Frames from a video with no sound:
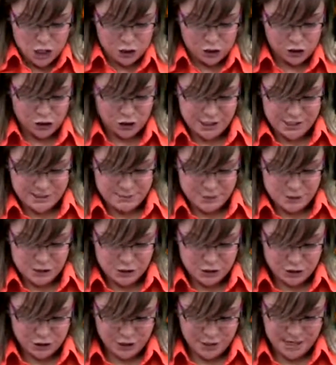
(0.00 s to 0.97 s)

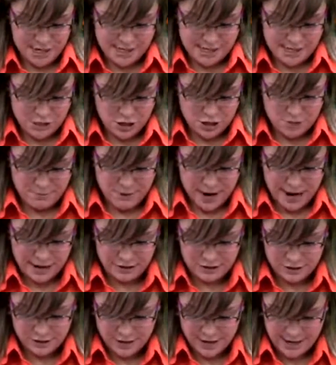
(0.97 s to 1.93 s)
Christmas trees are
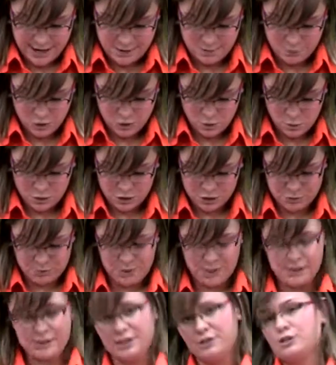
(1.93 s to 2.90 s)
biodegradable, which
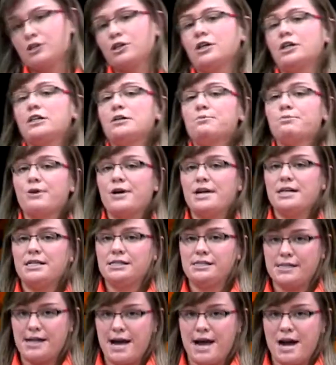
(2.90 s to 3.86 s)
means that they're going to
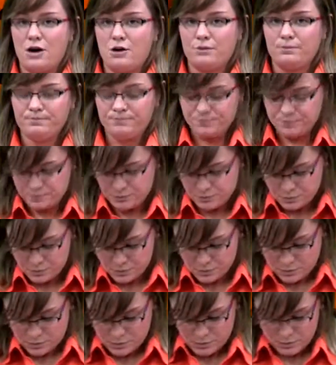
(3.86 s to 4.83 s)
break down
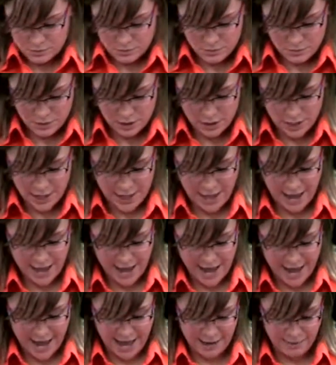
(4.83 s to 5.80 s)

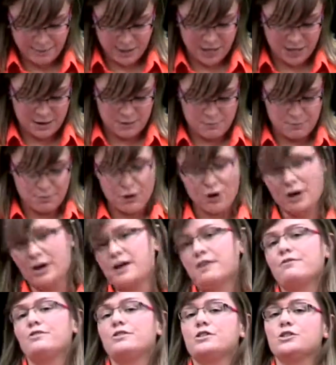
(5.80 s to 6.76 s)
and become
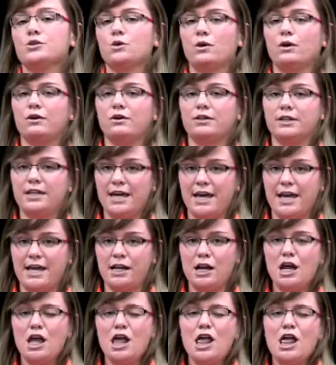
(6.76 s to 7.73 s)
part of the soil
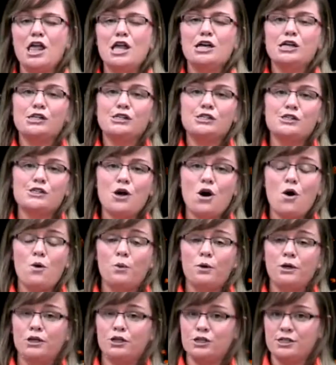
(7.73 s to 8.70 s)
again. So
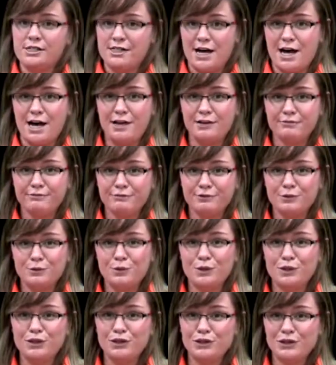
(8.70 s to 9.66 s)
when you're done
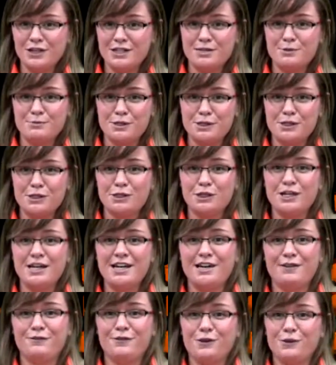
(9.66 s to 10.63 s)
with your Christmas
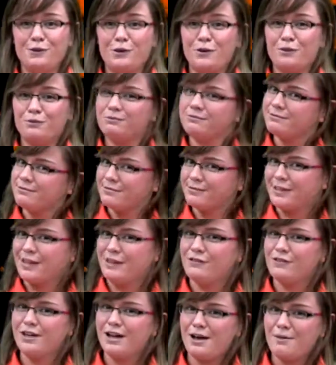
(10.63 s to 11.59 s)
tree, if you don't
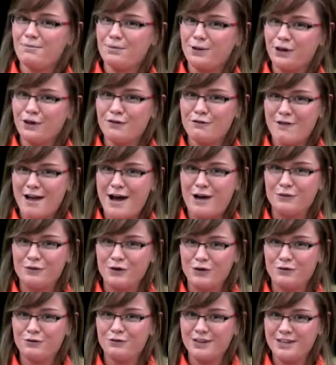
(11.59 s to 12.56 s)
leave it up
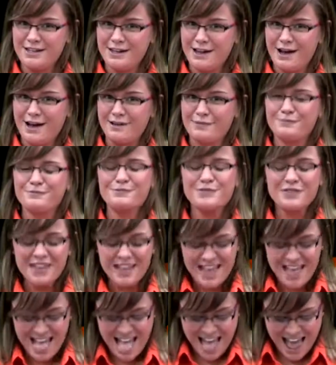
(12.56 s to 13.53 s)
year-round, hopefully not,
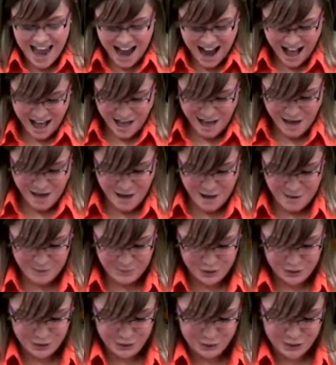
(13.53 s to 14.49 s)

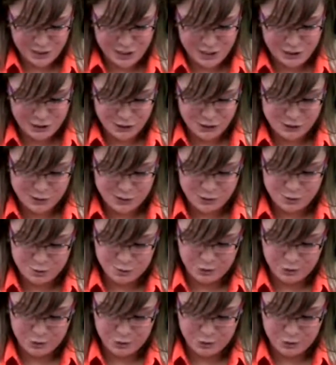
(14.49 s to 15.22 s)
you can use those